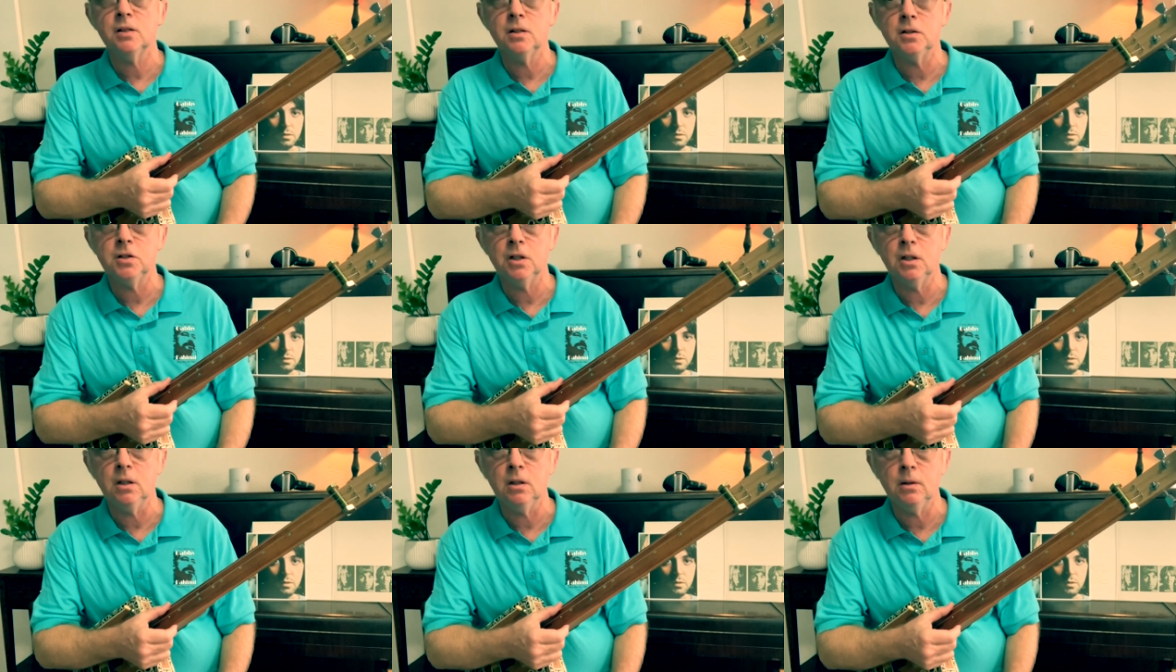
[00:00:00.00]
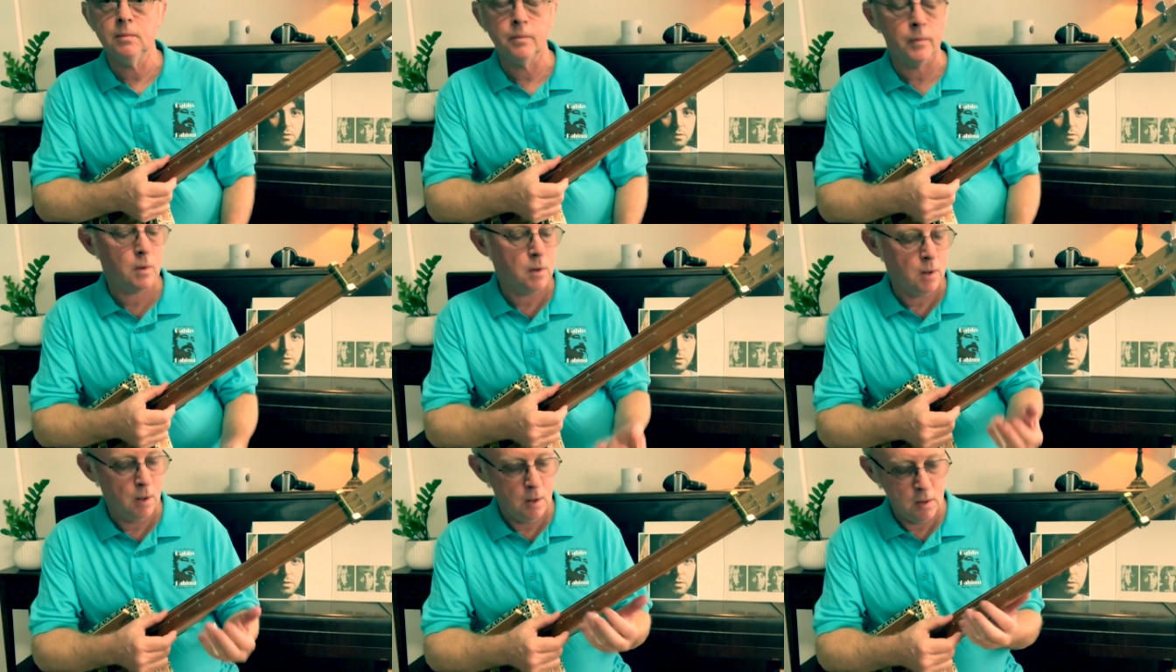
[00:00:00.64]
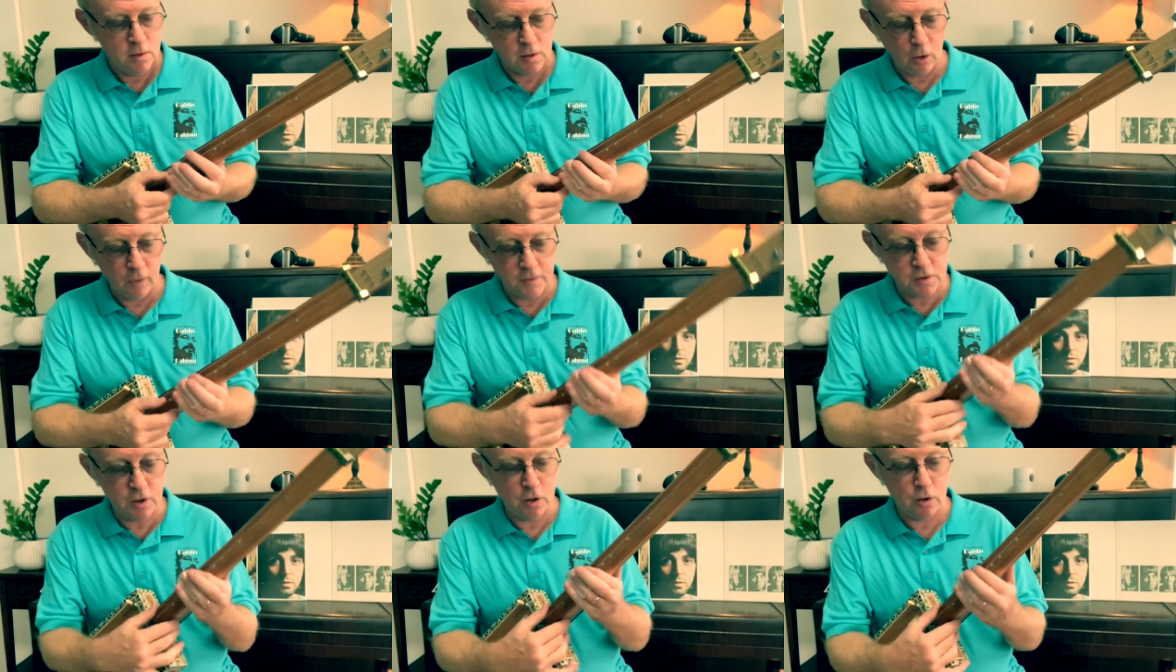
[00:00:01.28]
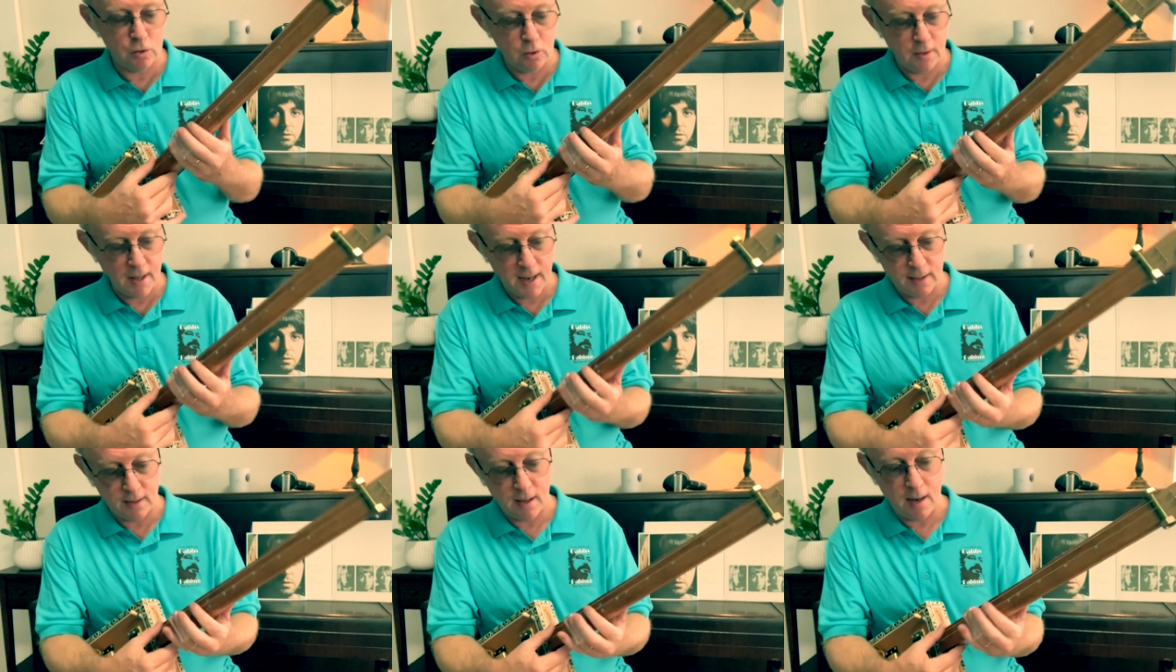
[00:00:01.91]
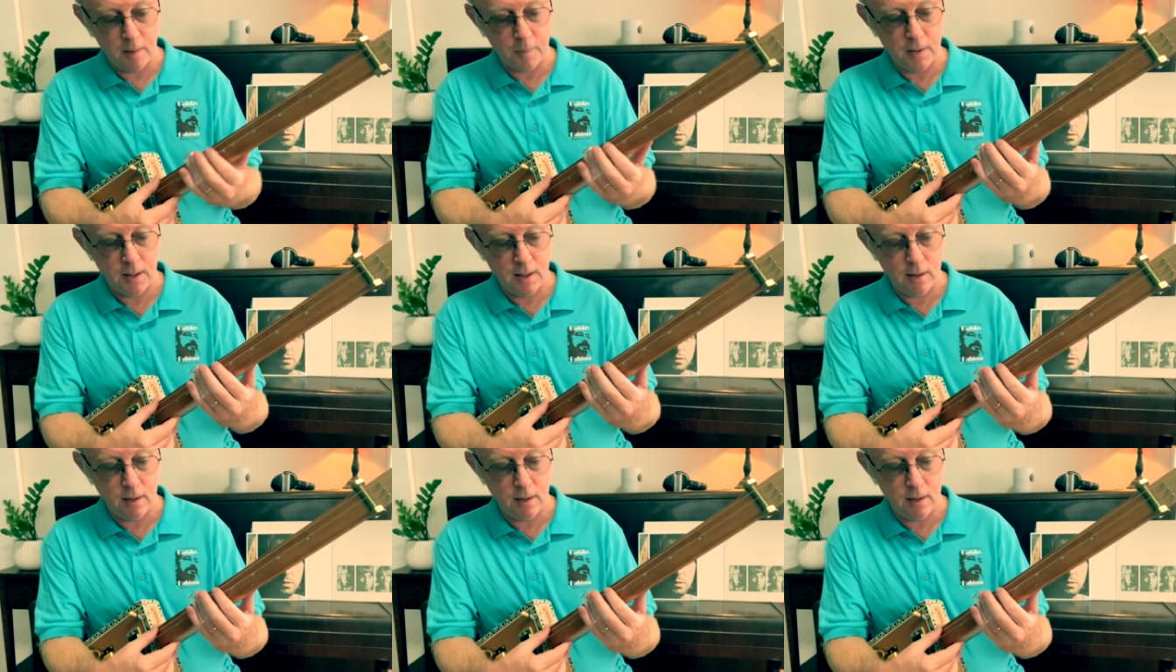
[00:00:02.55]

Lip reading: G. So obviously you can do that up here,